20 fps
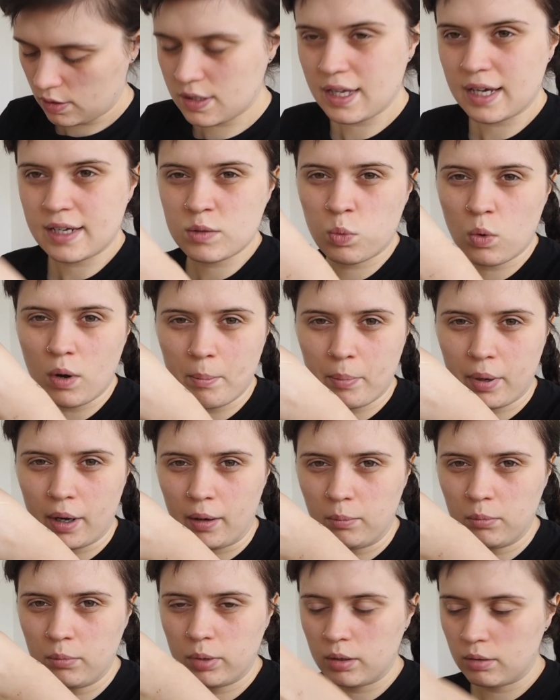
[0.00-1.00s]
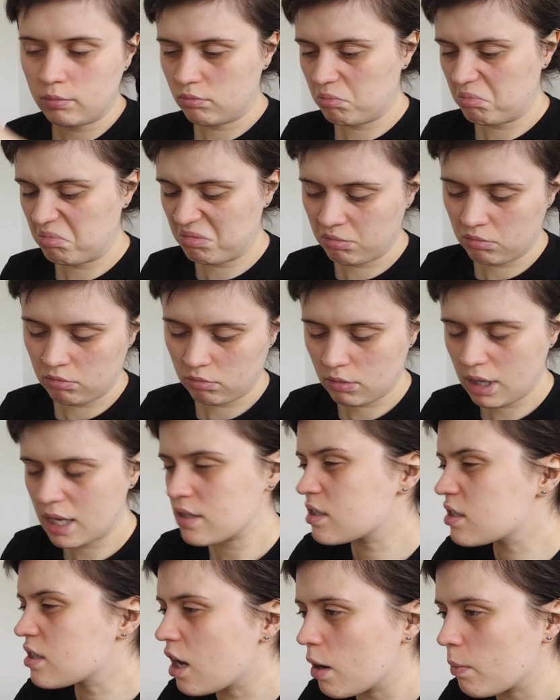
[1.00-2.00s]
So that's one pump.
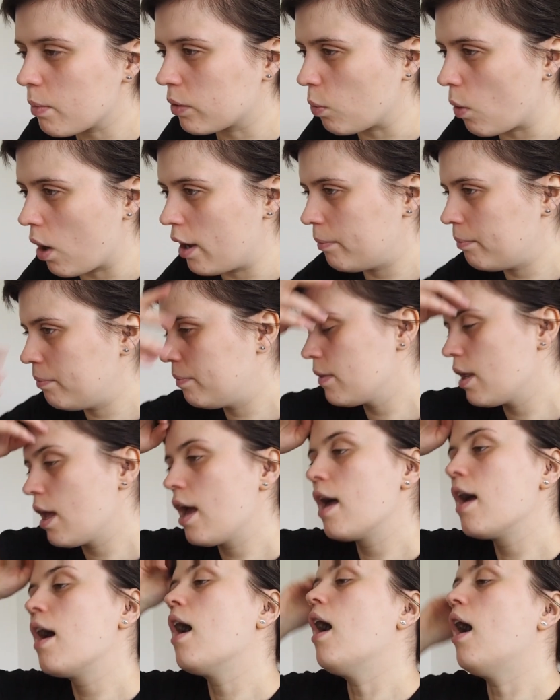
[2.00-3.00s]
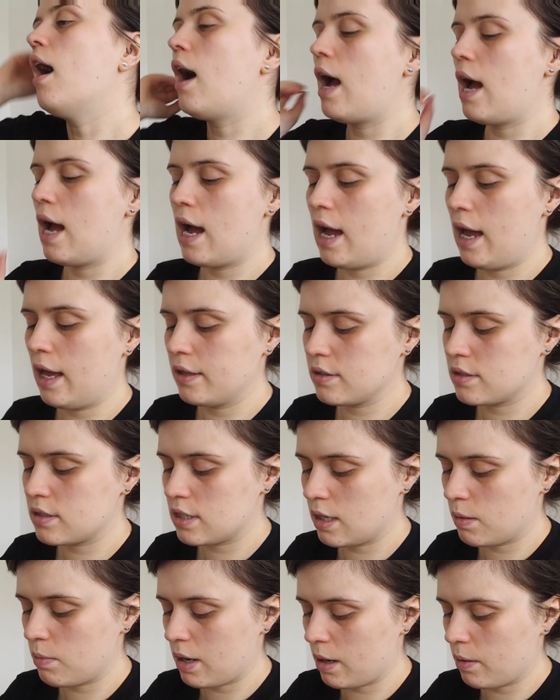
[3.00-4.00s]
Let's start with one and
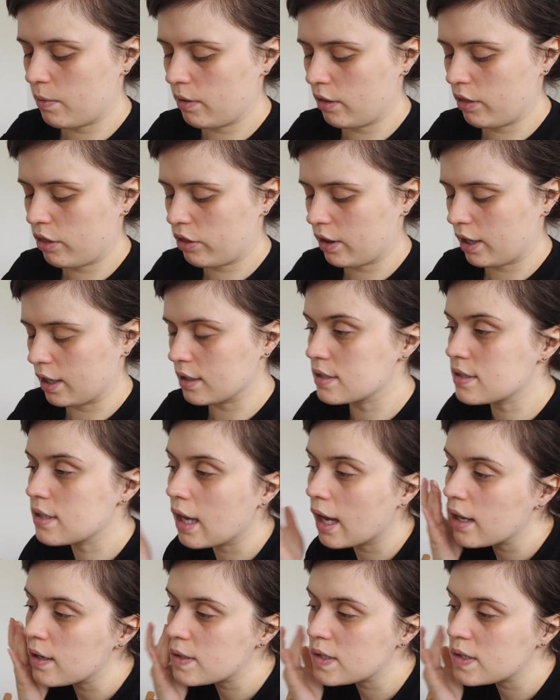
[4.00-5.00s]
see where things get